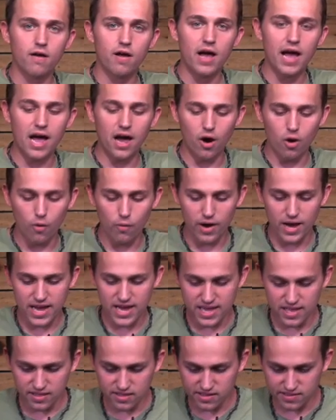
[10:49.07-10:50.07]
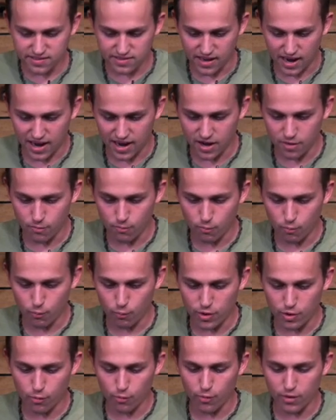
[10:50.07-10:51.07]
how in this time
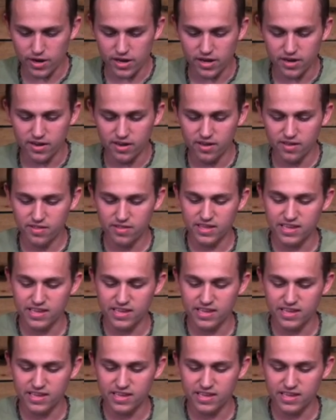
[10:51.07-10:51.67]
we read,